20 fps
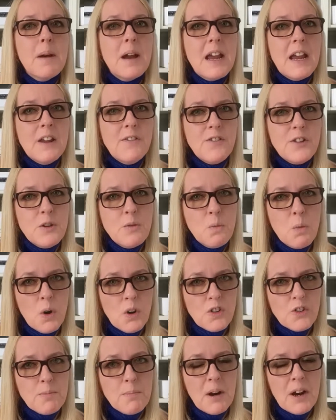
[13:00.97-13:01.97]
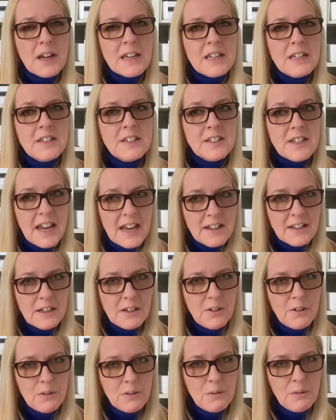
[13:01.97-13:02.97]
if you watch my
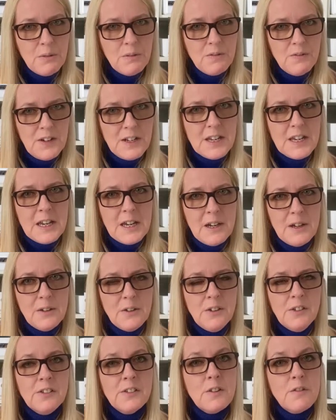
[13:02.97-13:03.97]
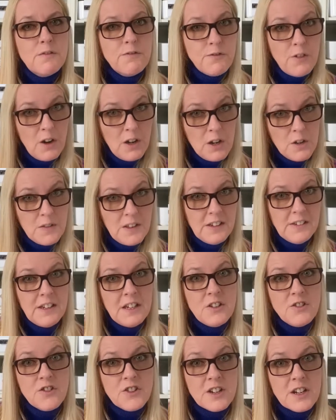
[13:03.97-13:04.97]
technical videos that follow this
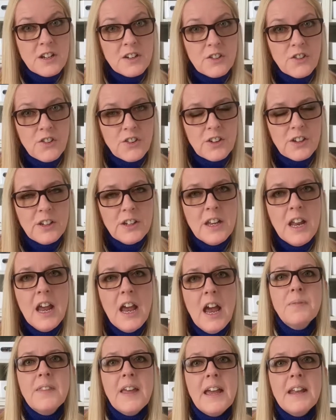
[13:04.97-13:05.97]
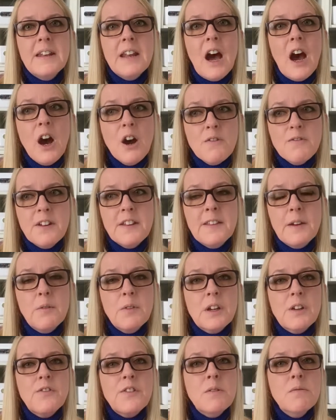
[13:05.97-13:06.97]
introduction, then hopefully they will
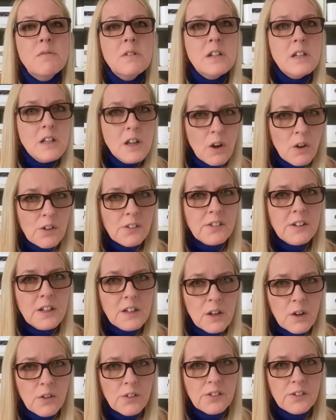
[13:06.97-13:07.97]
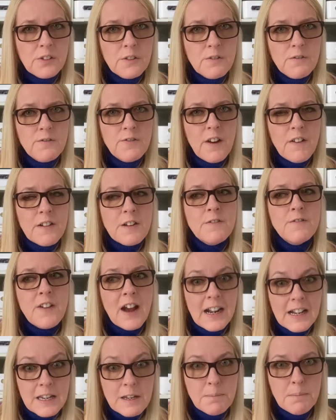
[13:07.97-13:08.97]
give you lots and lots of very
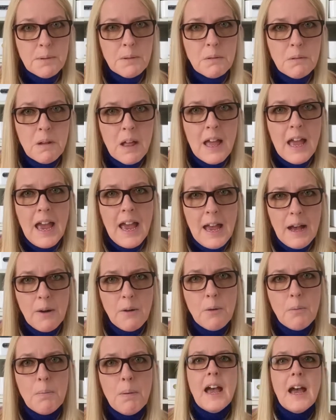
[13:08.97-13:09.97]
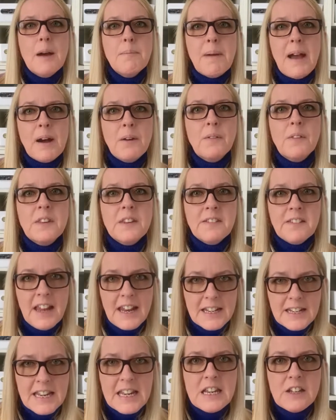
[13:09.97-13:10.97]
valuable help about the
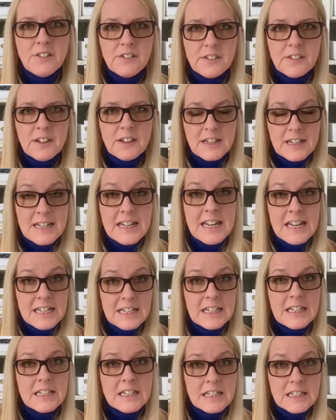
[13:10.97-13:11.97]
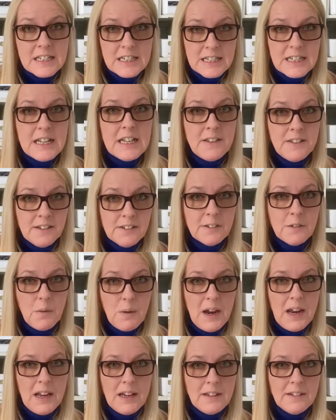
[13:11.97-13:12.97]
techniques that are needed to knit the
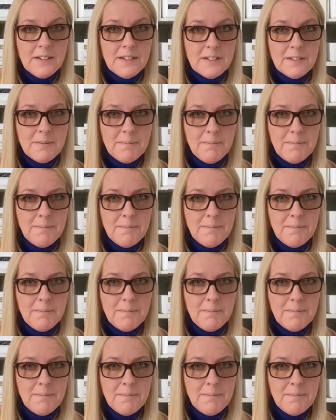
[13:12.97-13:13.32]
squares.